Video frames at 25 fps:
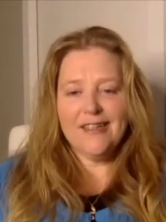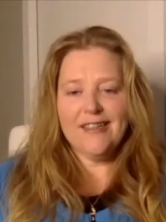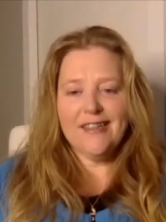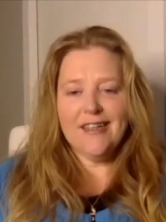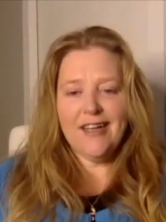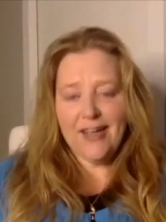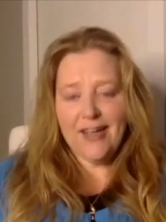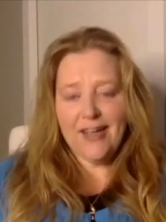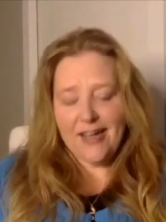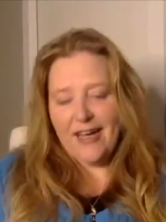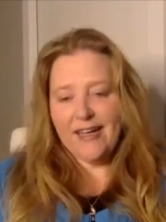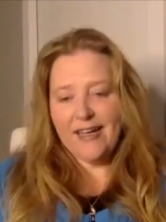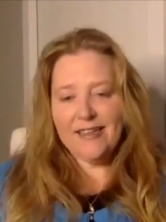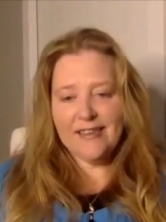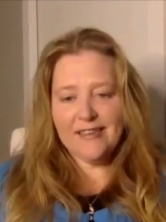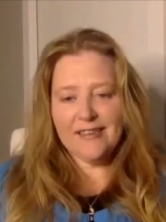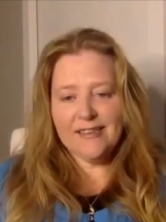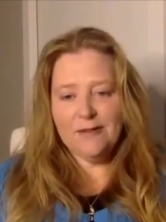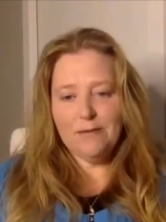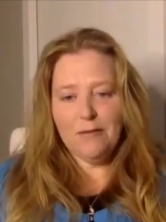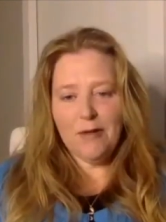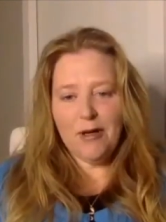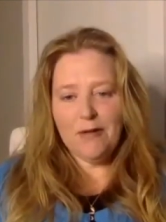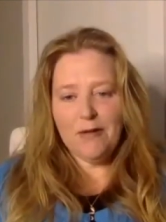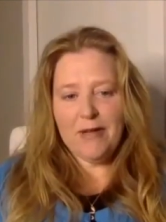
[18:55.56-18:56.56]
okay.
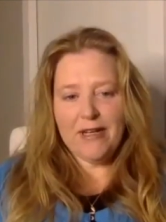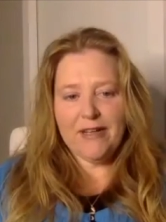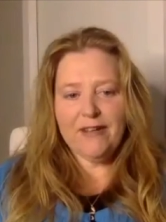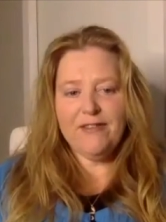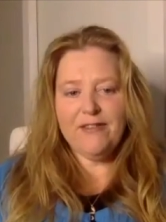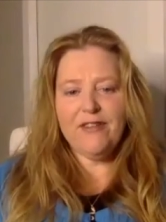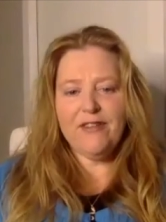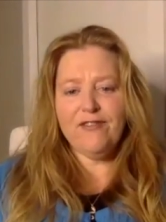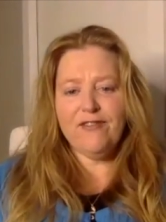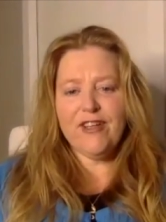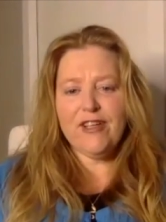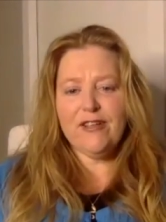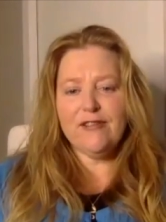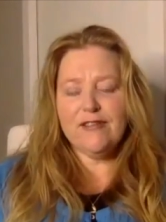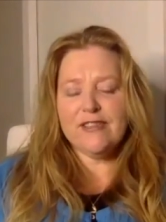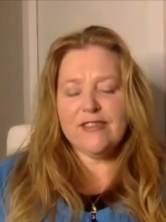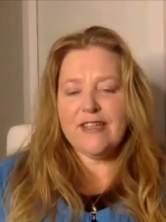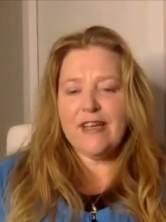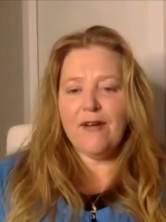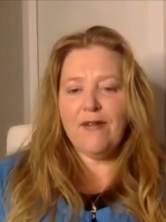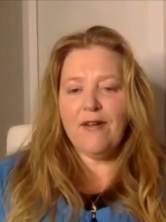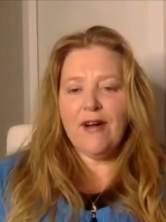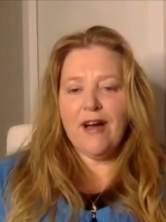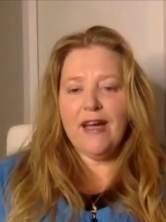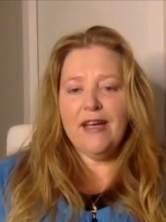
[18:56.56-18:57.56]
But, but if it feels
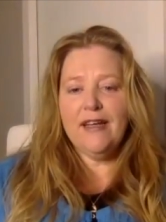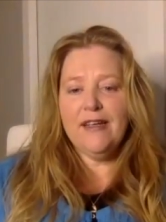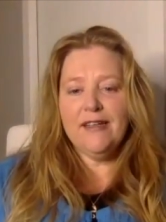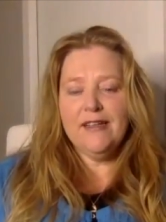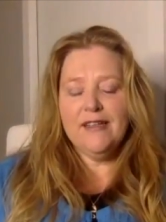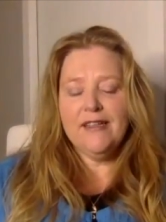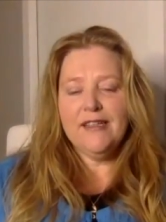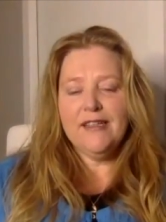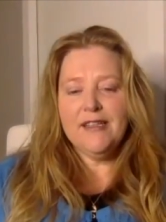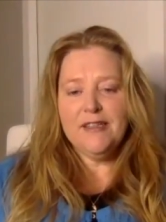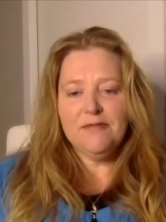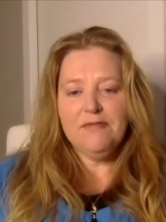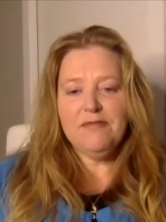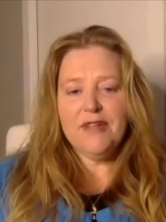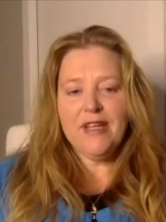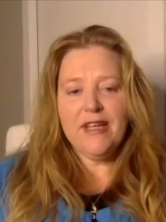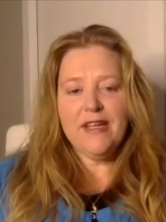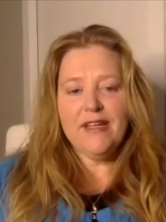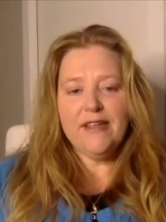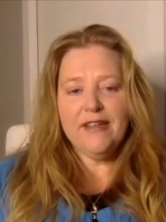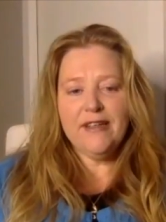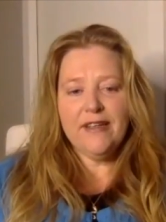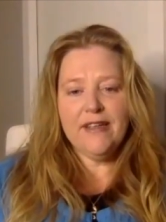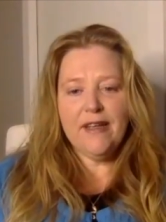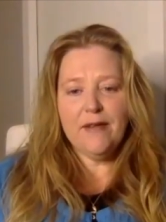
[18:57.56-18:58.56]
that way, then
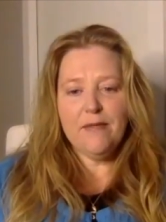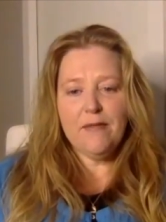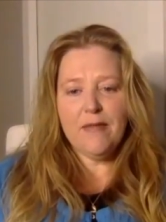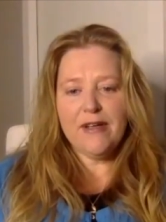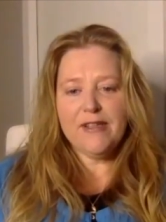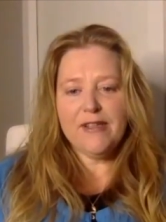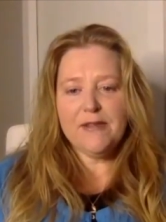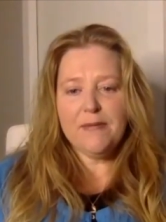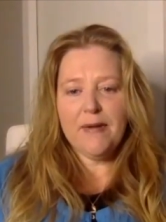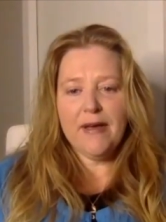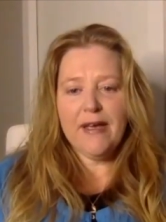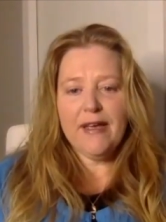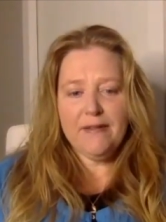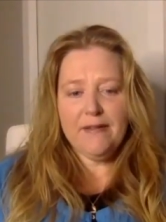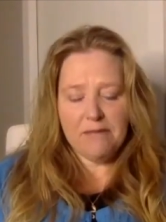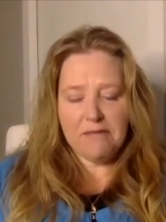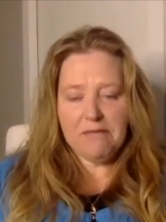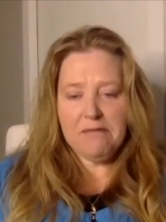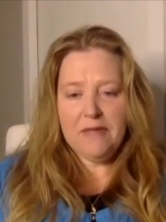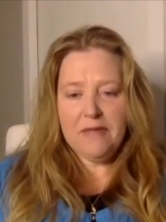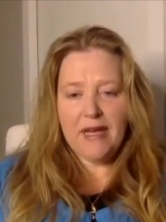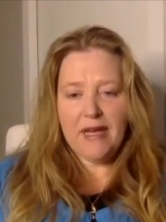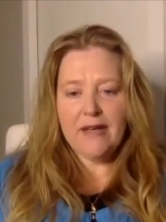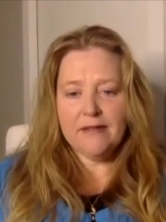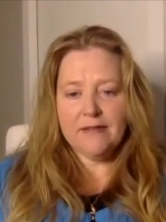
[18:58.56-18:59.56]
yeah. it might be
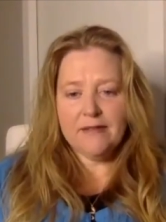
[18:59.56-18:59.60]
yeah.